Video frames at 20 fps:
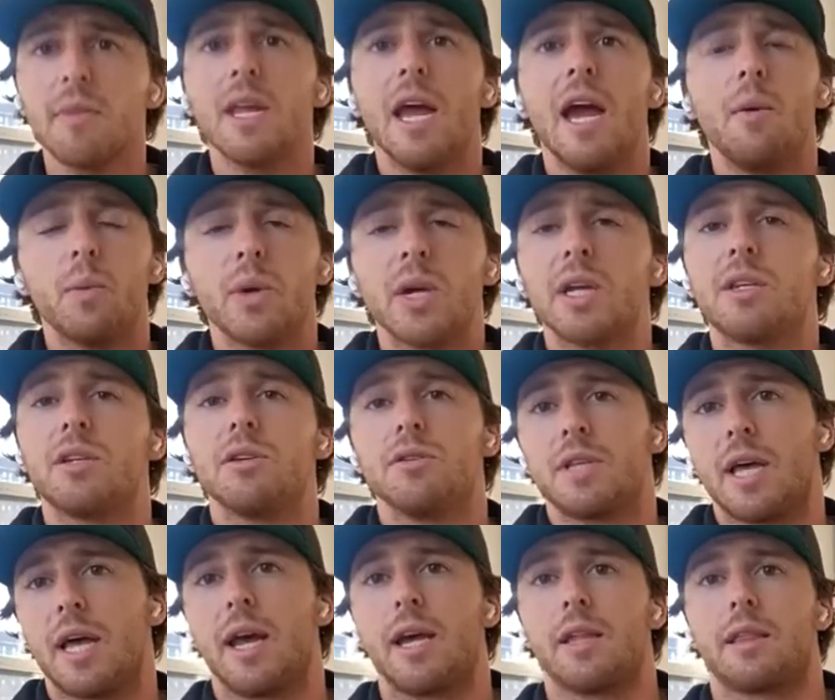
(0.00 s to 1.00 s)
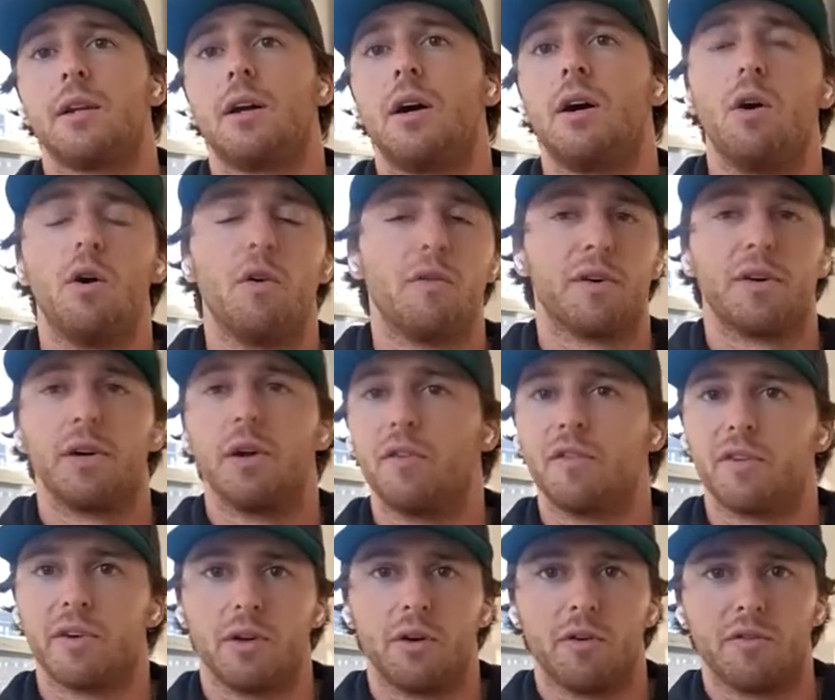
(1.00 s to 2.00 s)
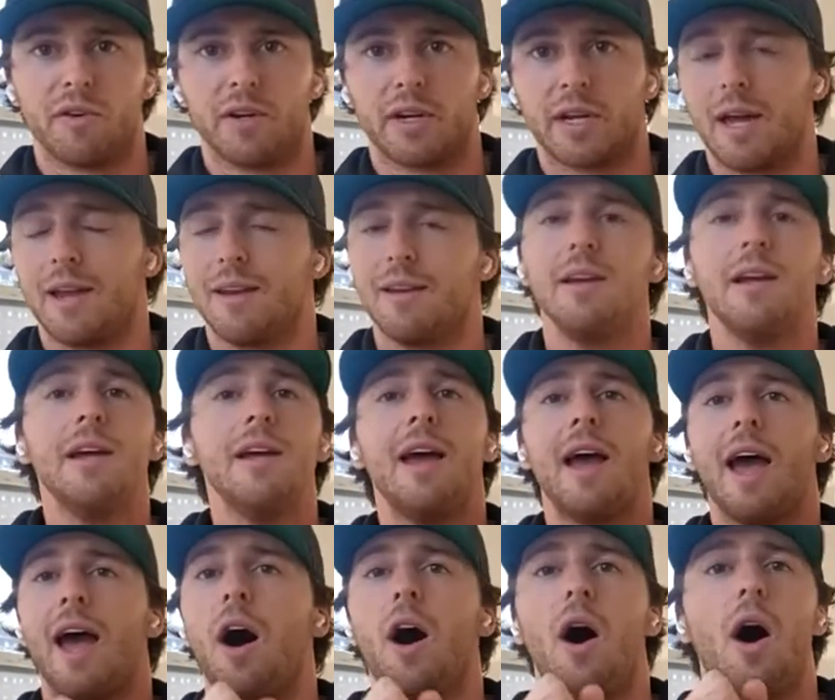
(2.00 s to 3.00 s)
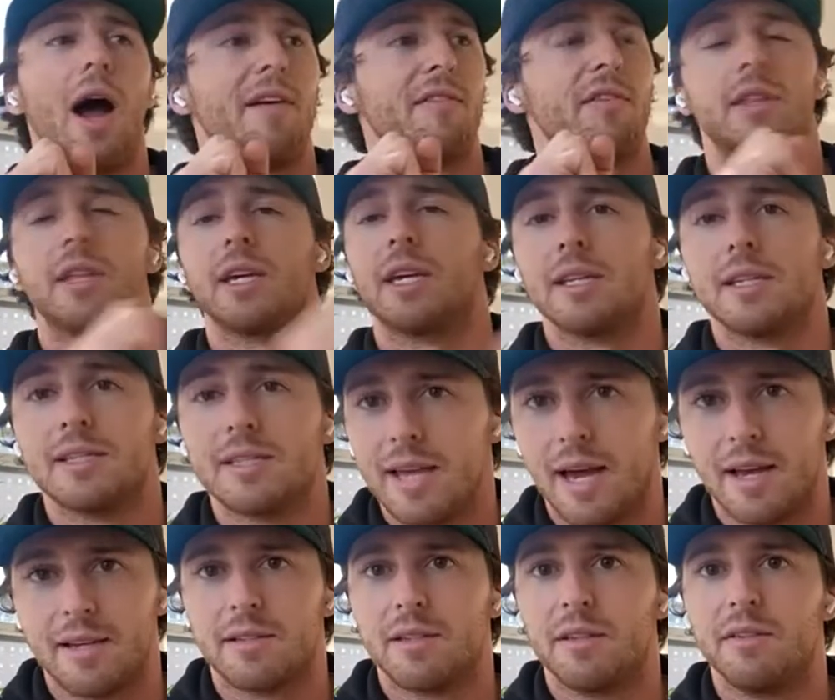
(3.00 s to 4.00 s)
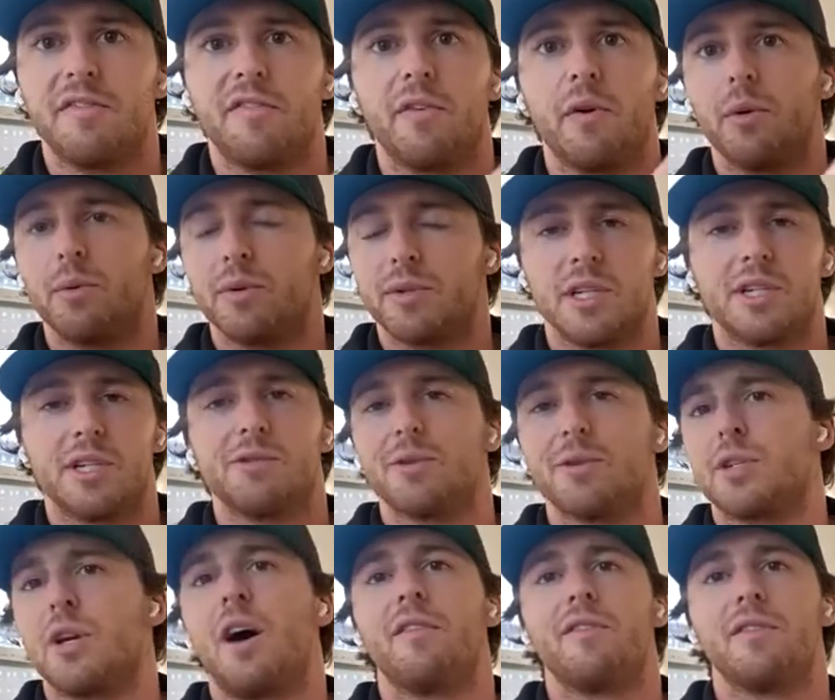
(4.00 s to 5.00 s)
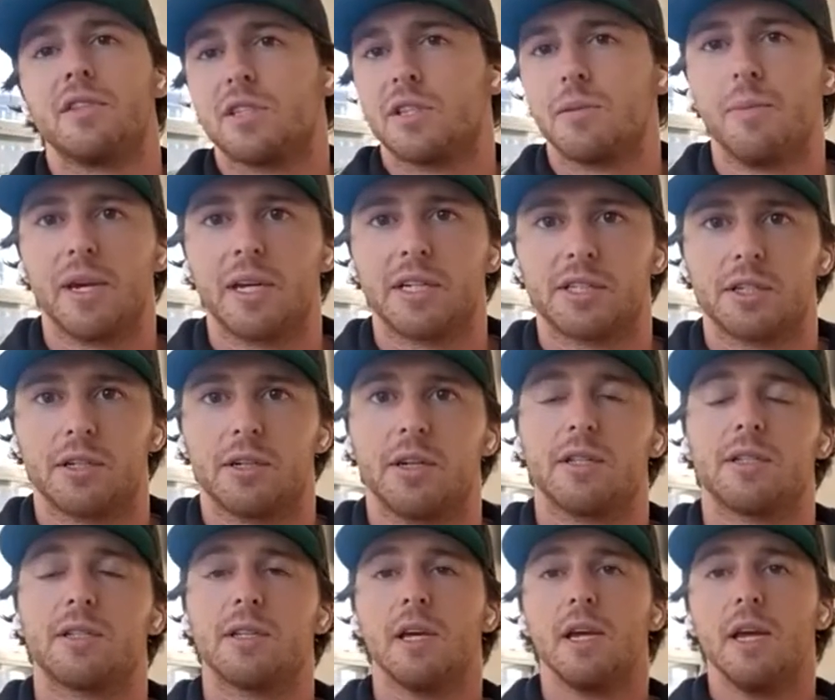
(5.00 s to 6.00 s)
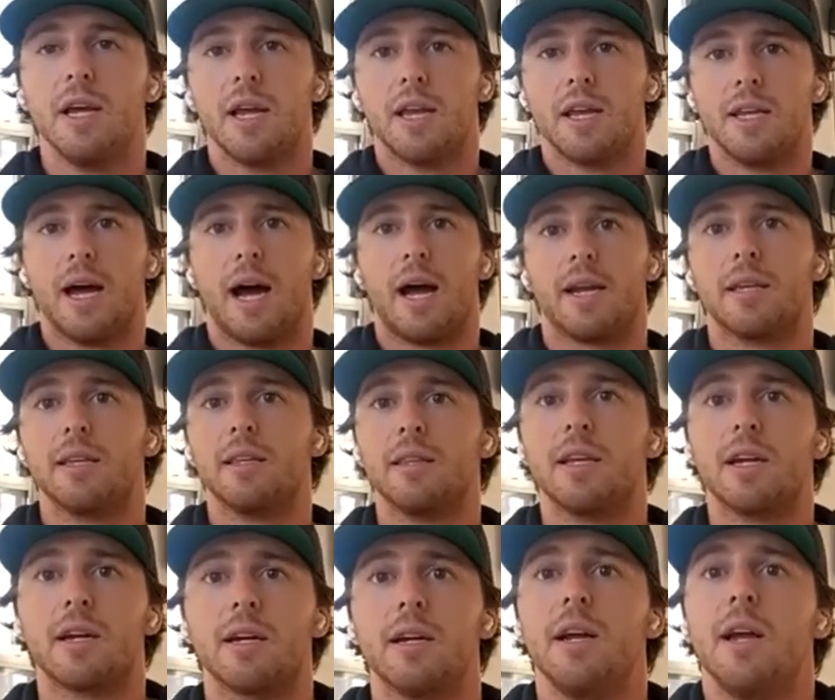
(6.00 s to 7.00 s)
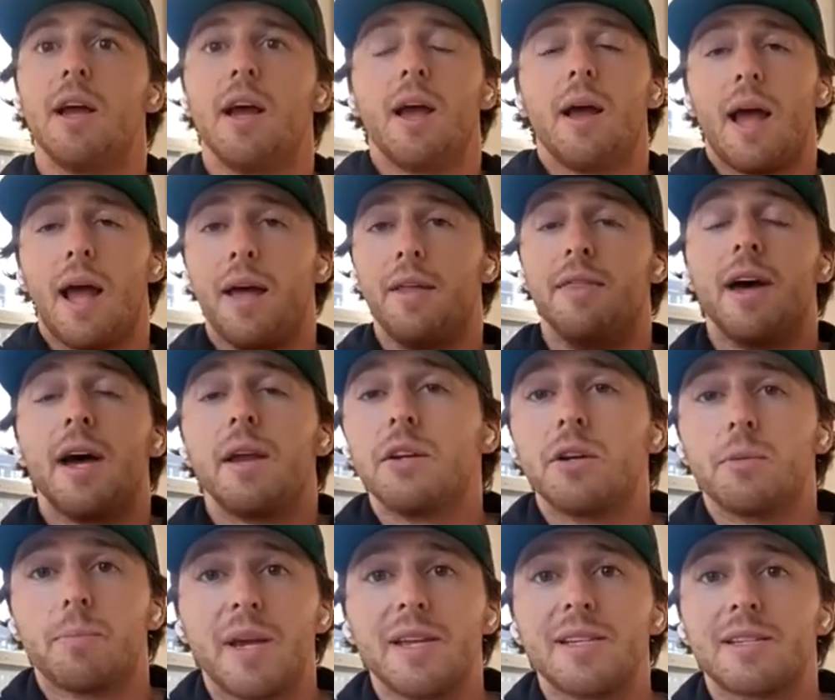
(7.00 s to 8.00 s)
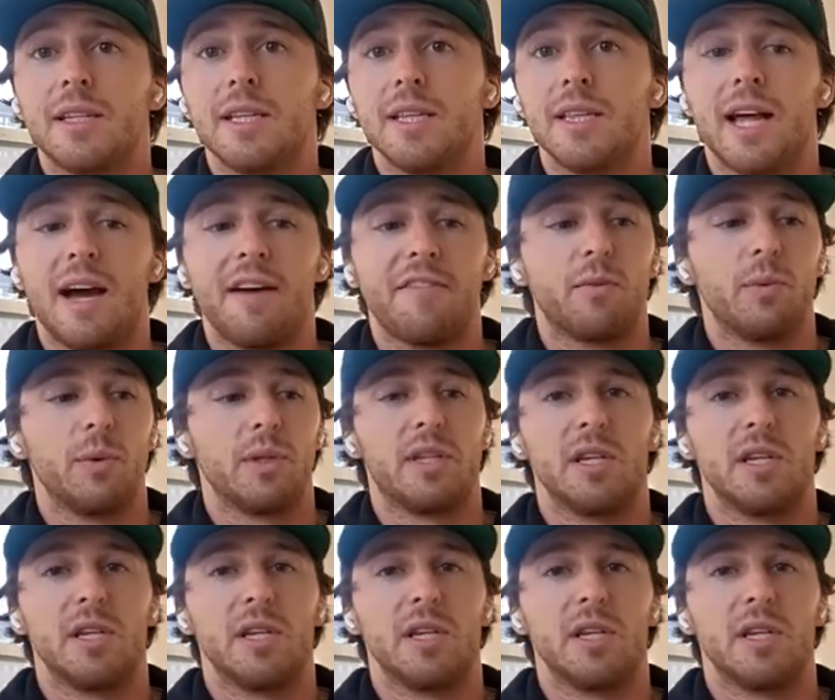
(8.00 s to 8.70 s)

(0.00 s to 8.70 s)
And we get to use that ethanol over and over and over again. Everything is tested for residual solvents to make sure it's not in there. And then you're basically left with